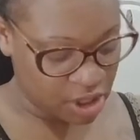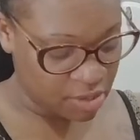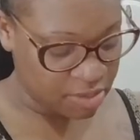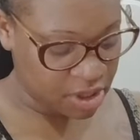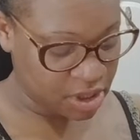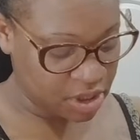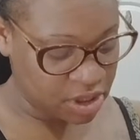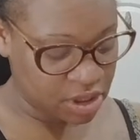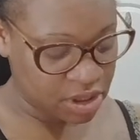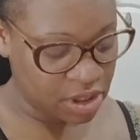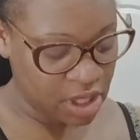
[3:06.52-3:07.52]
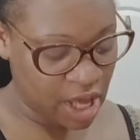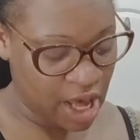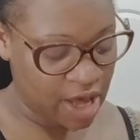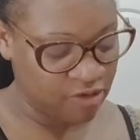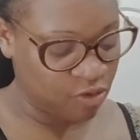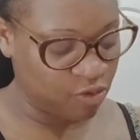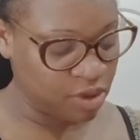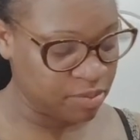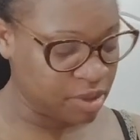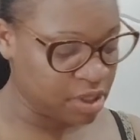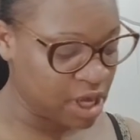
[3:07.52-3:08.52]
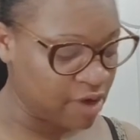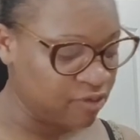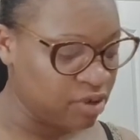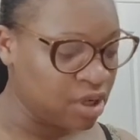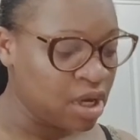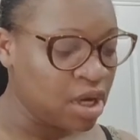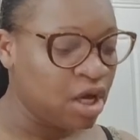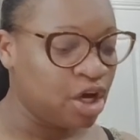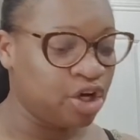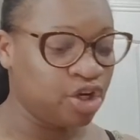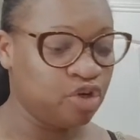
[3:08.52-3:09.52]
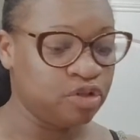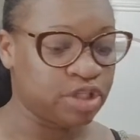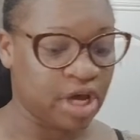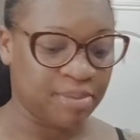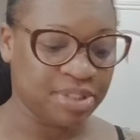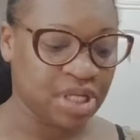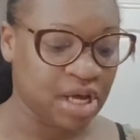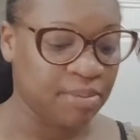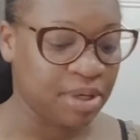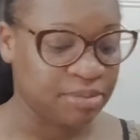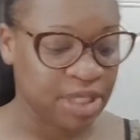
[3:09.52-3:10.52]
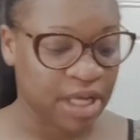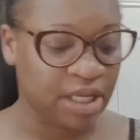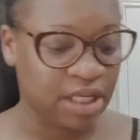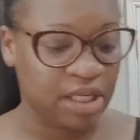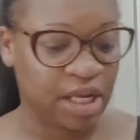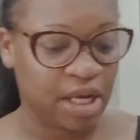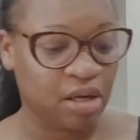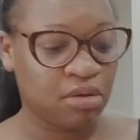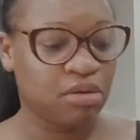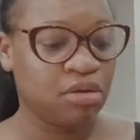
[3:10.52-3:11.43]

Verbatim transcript: y'all because I haven't really been having a huge appetite, but I'm tired of eating out.